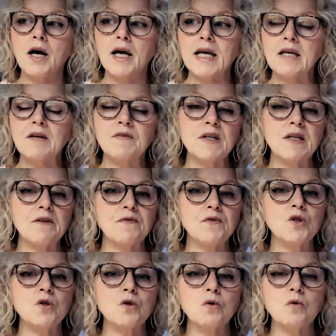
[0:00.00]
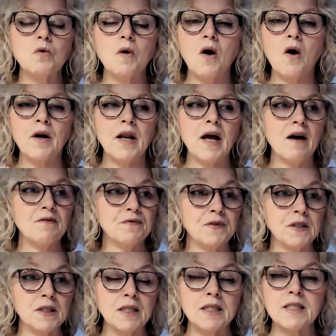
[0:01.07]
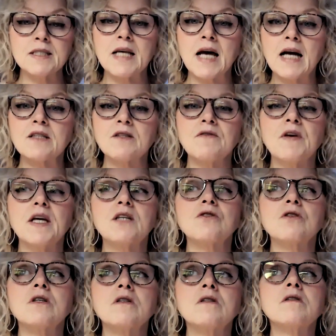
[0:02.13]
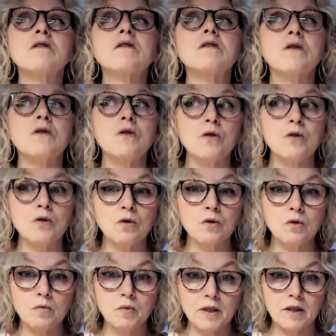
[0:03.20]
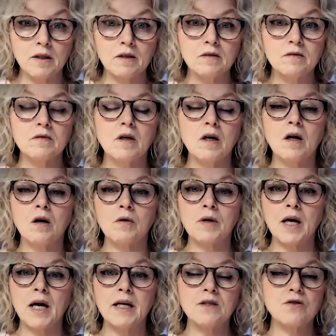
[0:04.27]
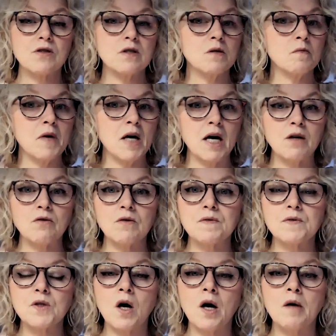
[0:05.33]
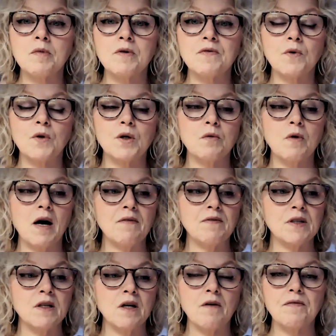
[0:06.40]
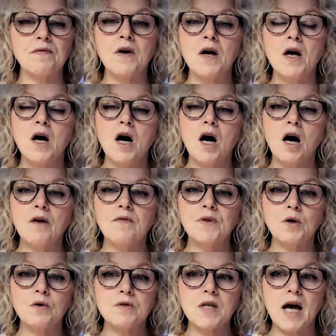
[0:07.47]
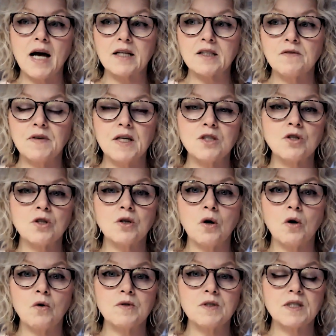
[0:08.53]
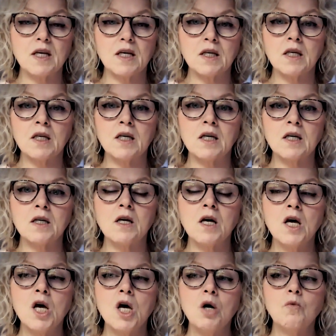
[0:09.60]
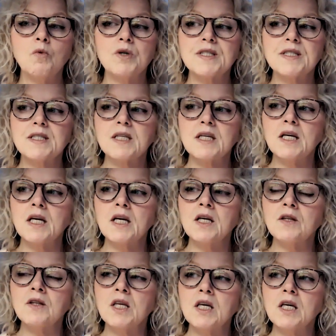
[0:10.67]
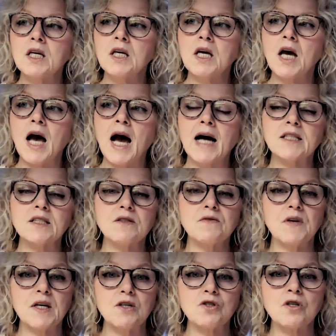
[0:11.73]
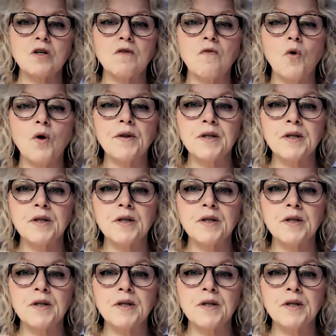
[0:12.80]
Even if you are not feeling these activations, you will. Okay. It's just a matter of time before you have enough of those activation codes kicking in. We're seeing the activation of all